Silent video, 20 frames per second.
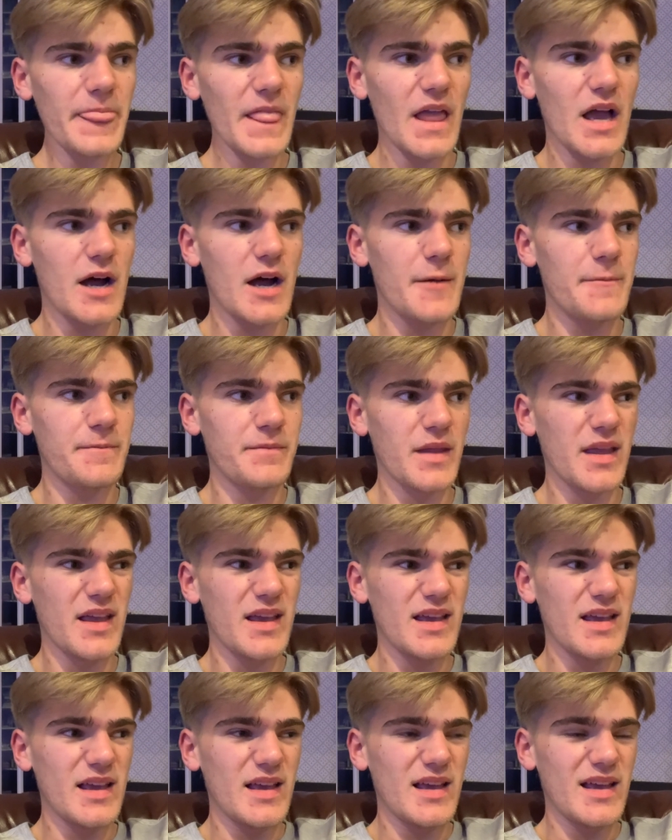And
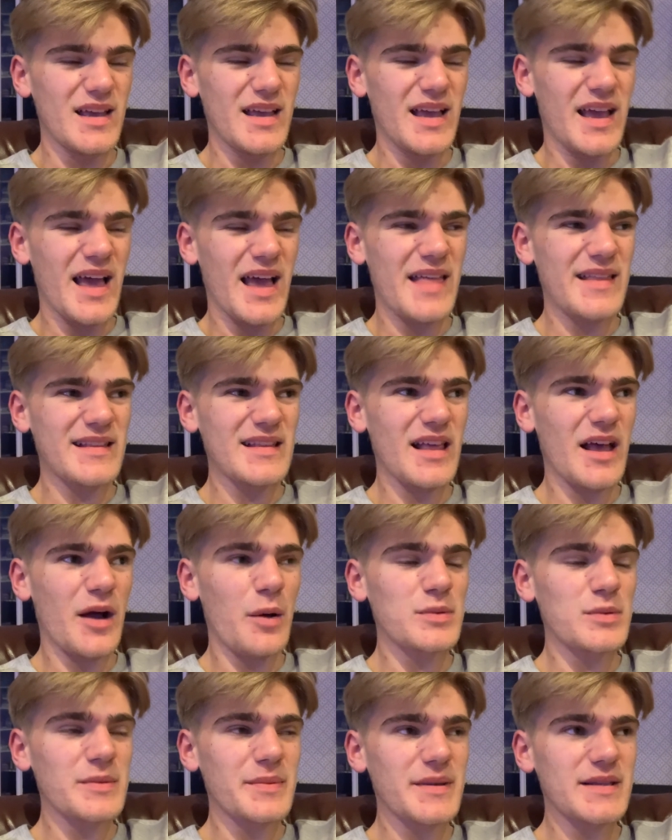I
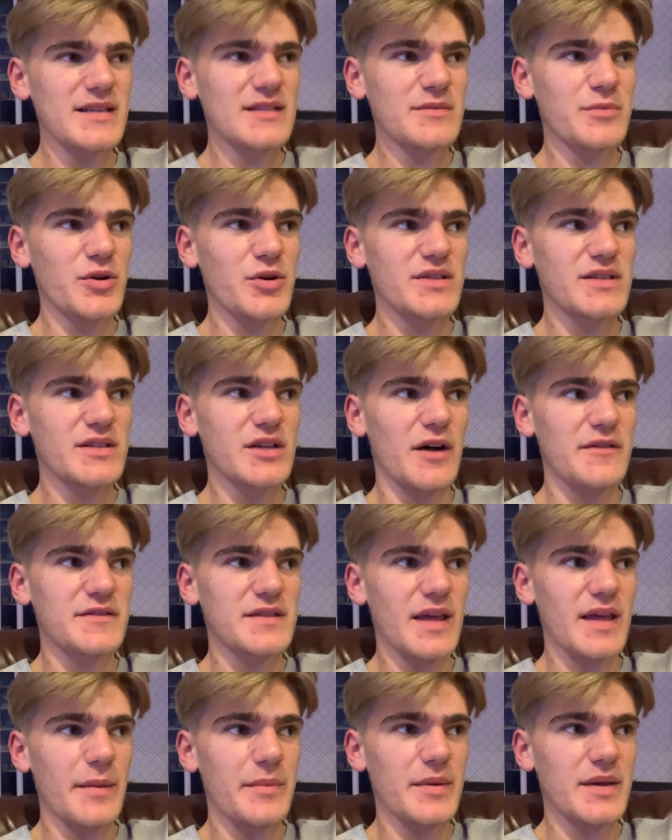was a bit disappointed after
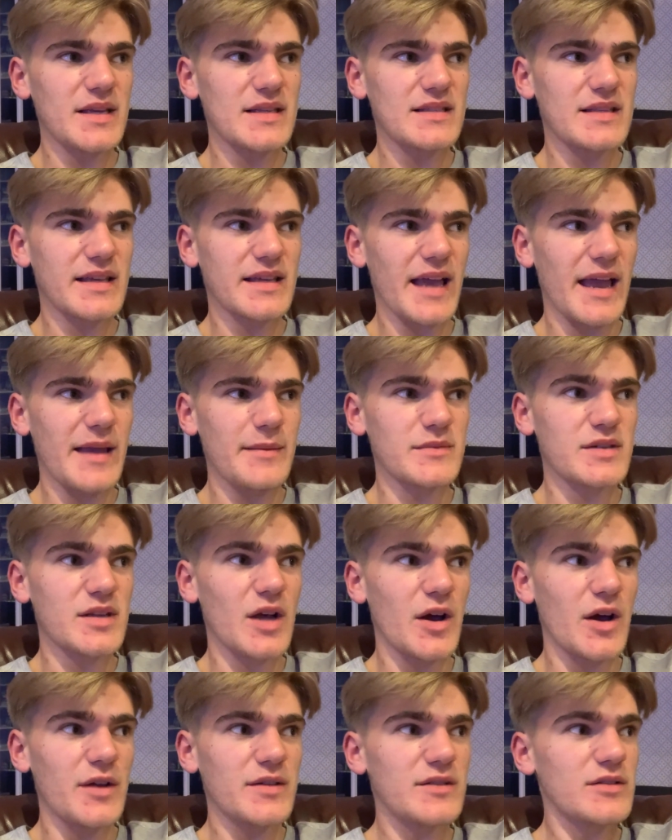that because the game
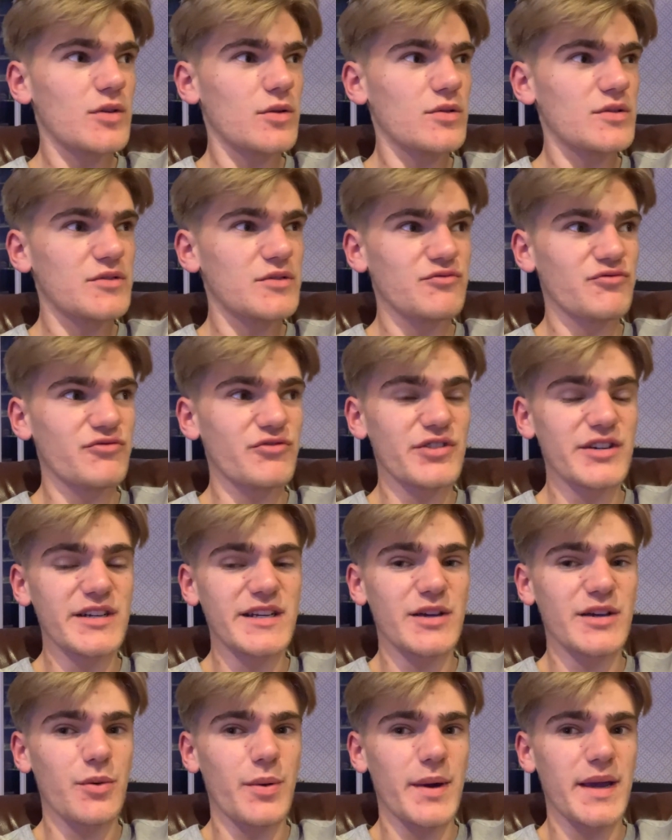turned
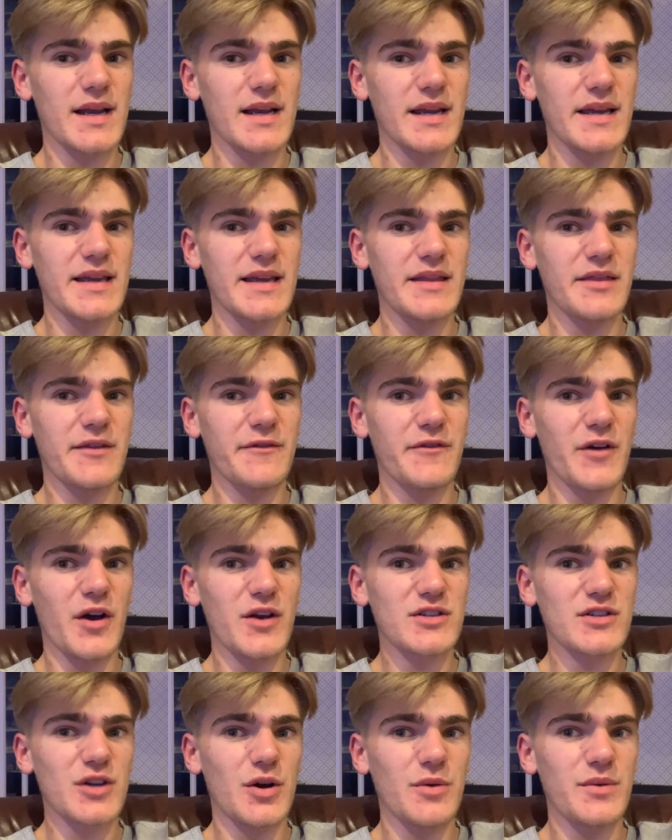really quickly. The
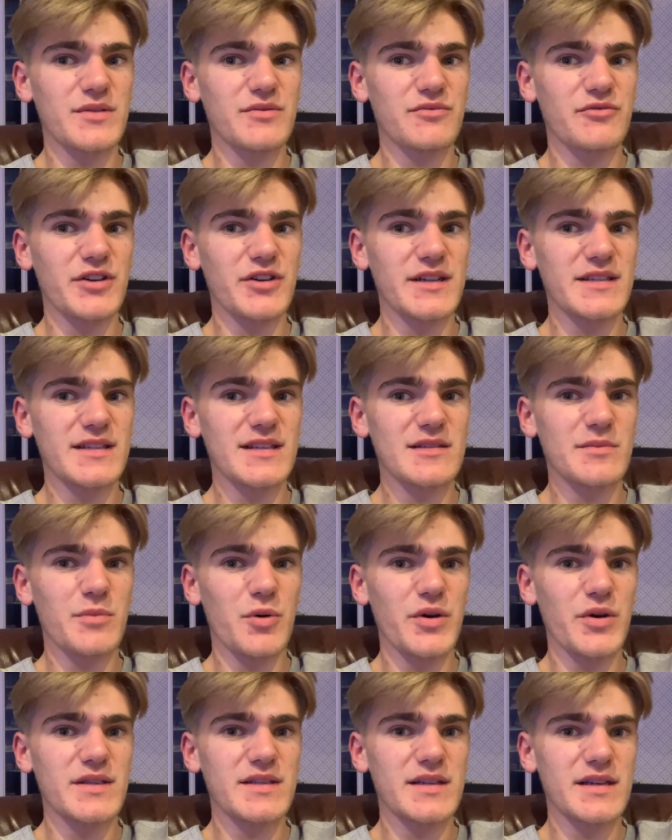first goal was really
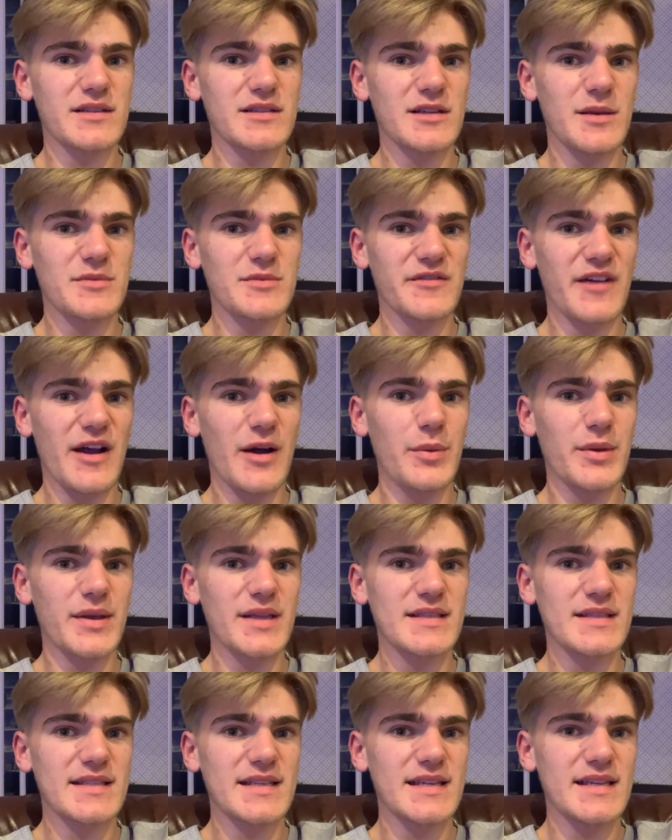disappointing in terms of how we
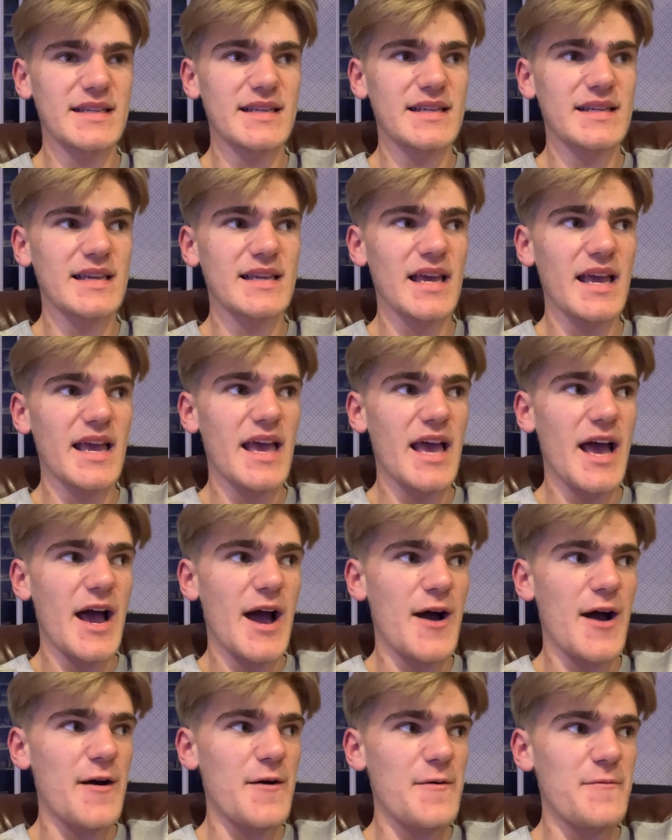conceded.
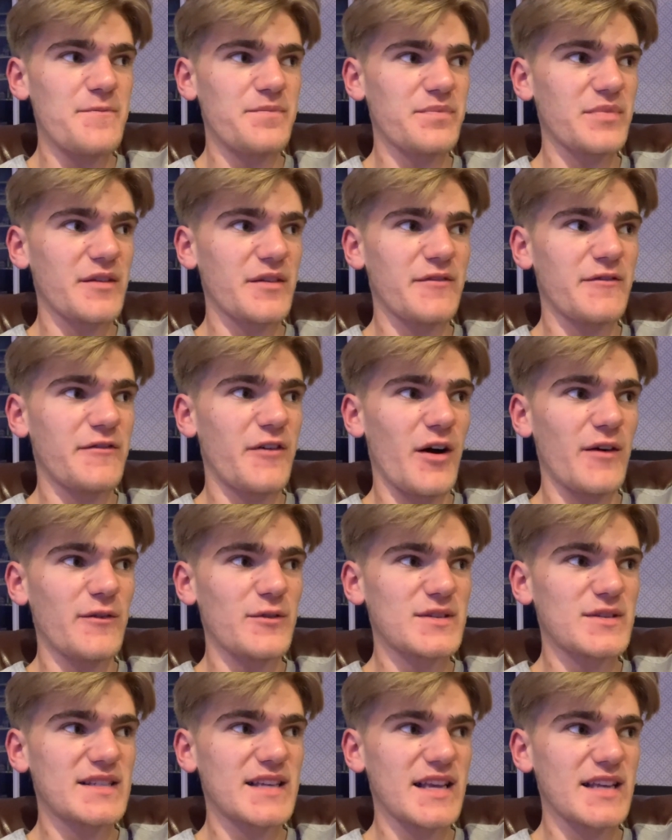5
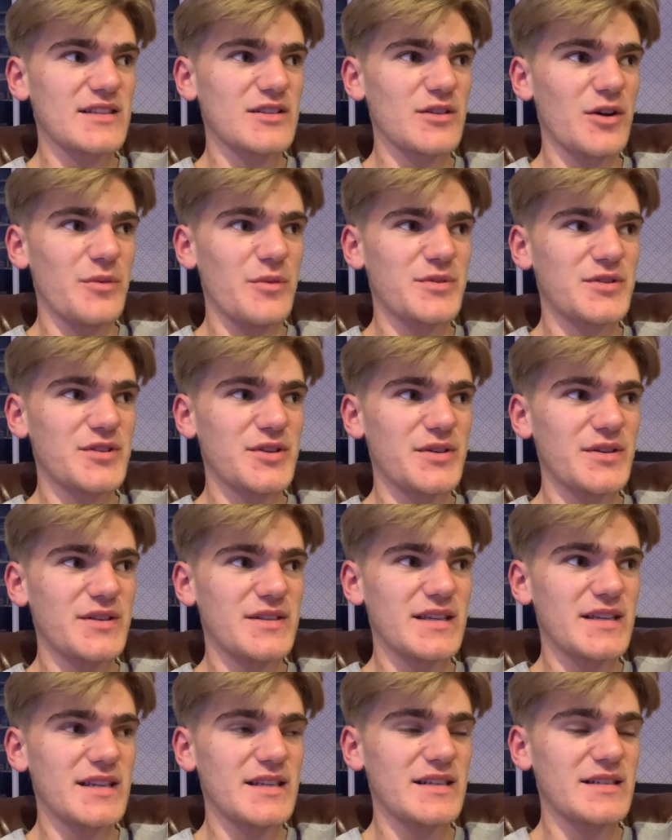or 6
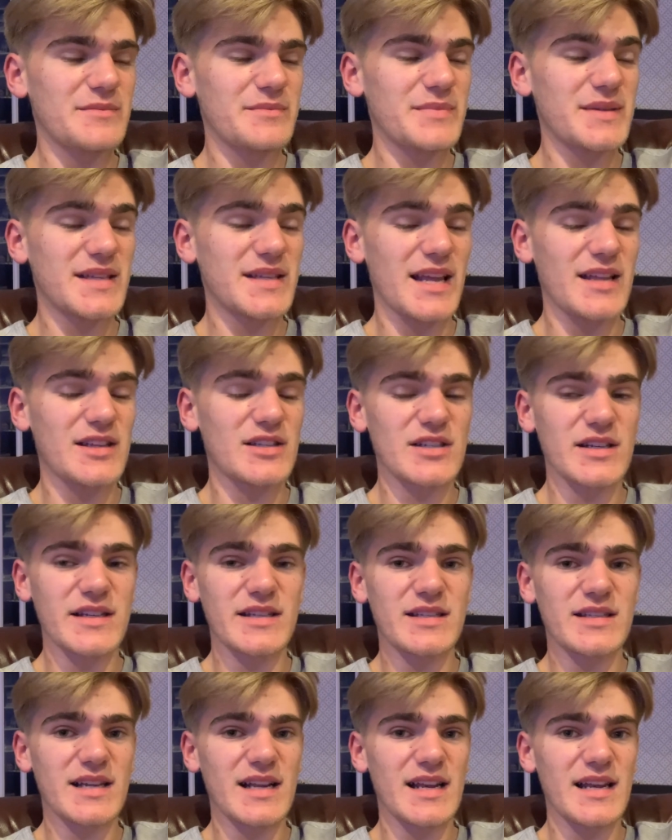opportunities potentially
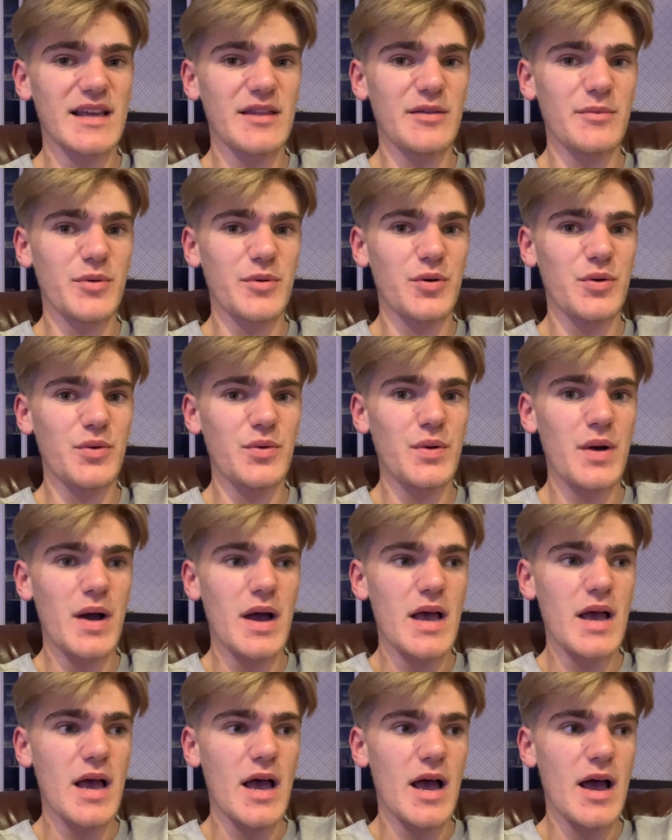to clear the ball,
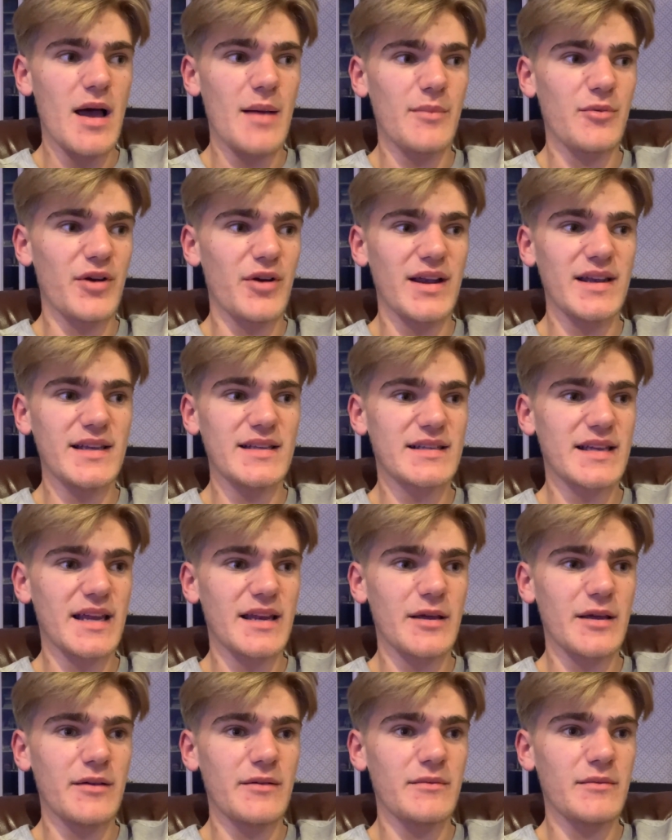or at least get
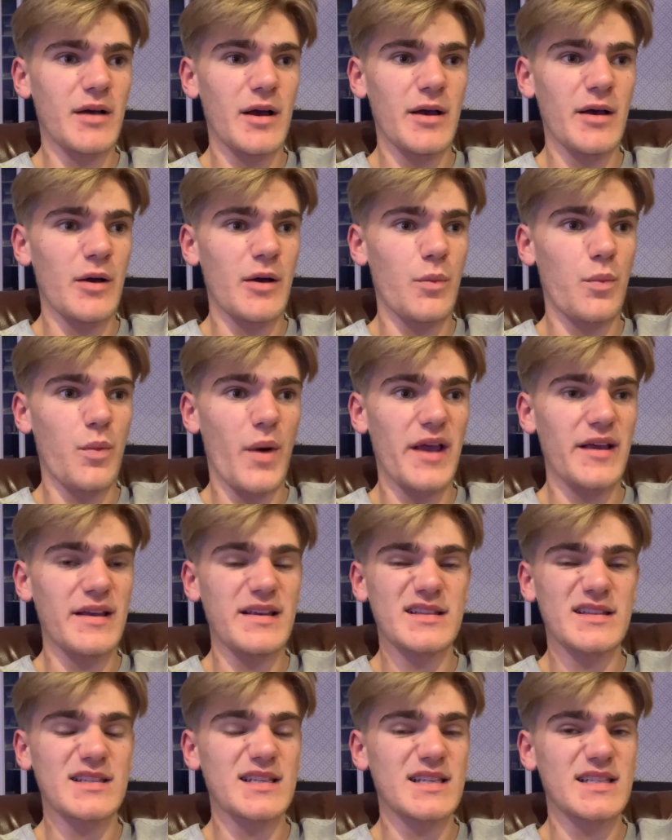it
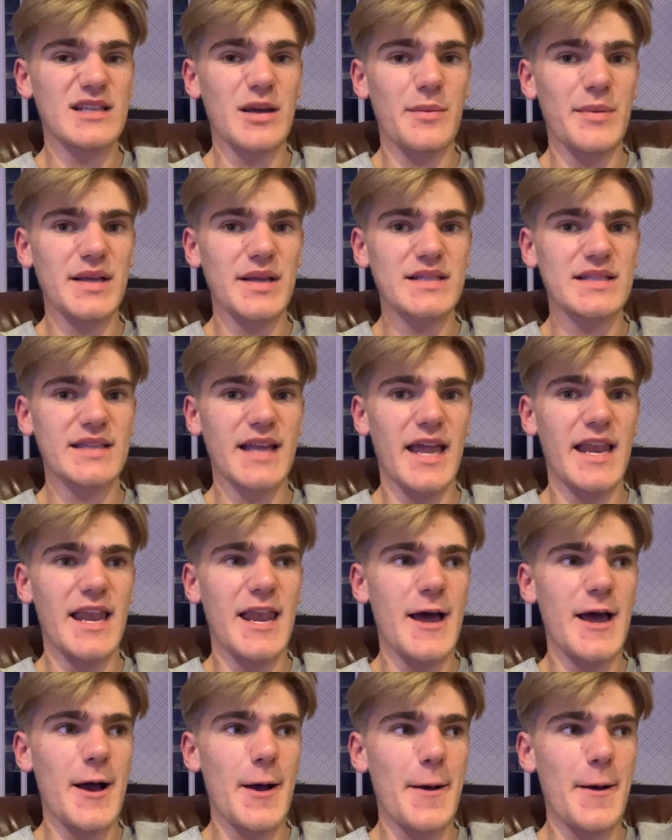away to some extent.